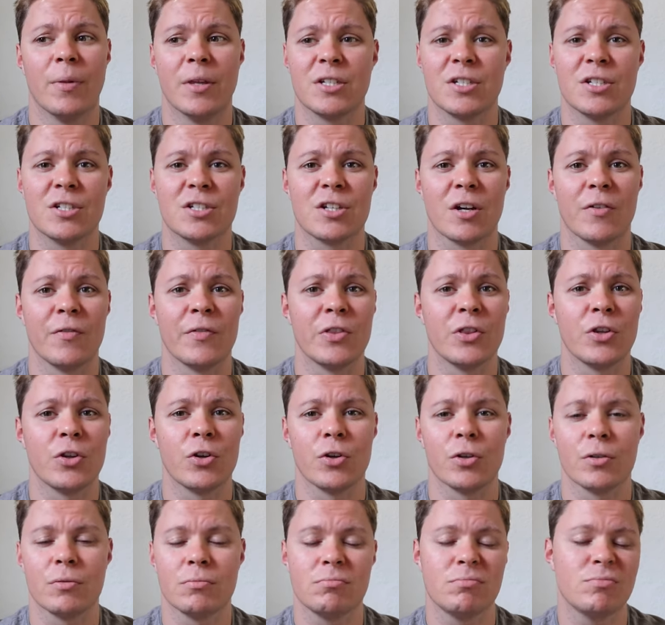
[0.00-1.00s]
this is something
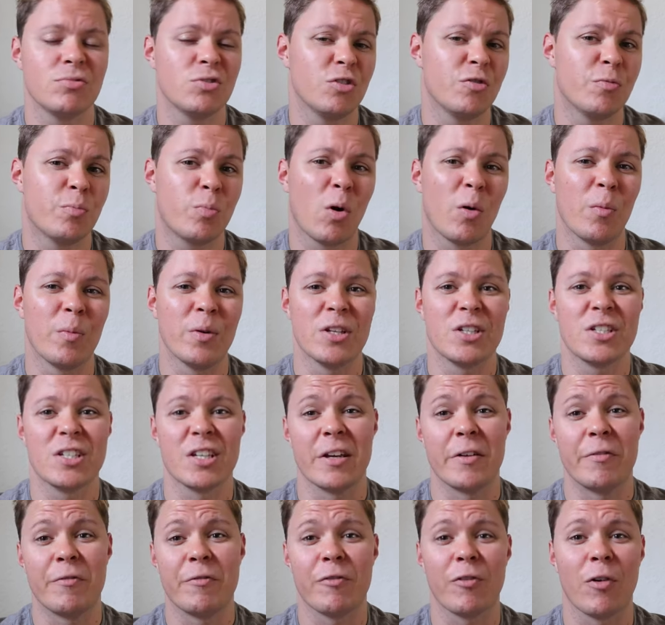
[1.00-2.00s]
that you've probably
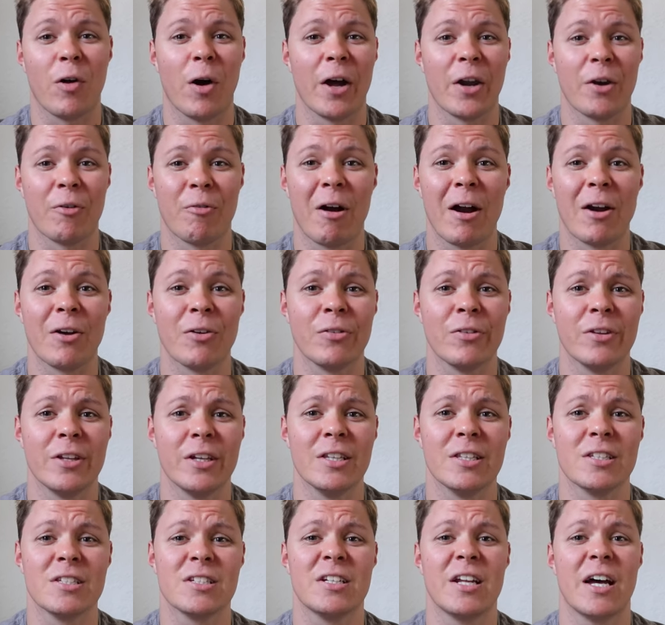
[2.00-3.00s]
seen flying around on the
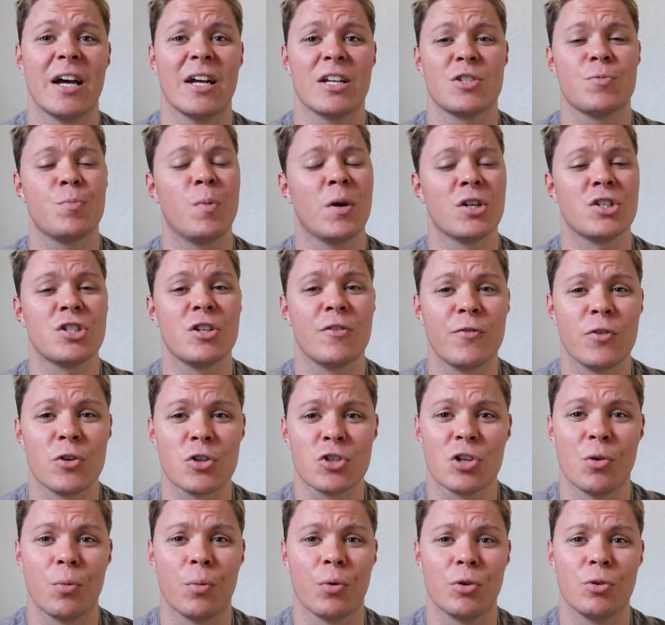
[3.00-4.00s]
internet especially if you're
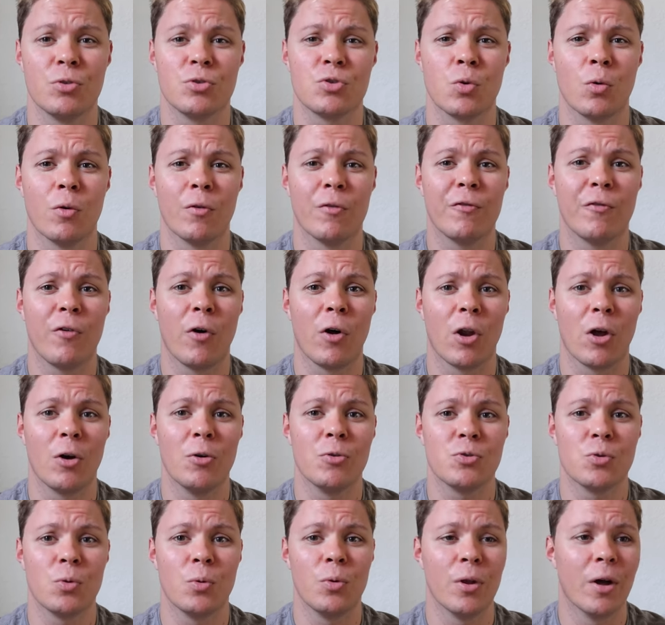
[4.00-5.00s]
someone who sort of
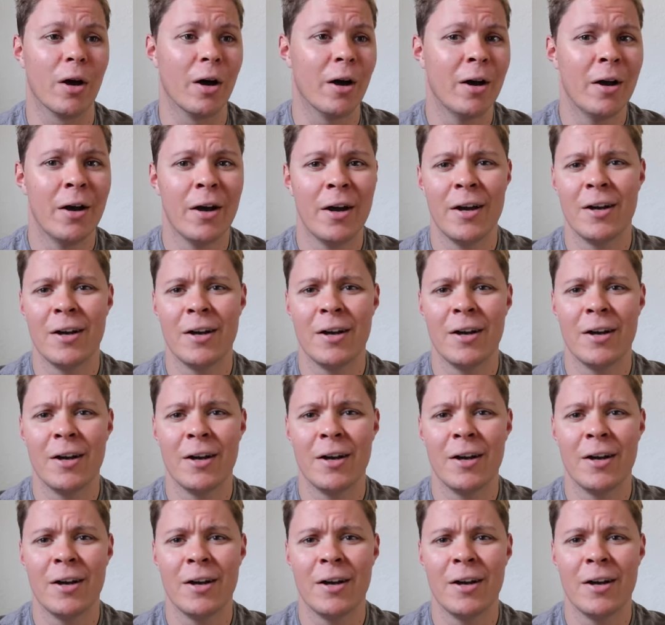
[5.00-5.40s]
follows all the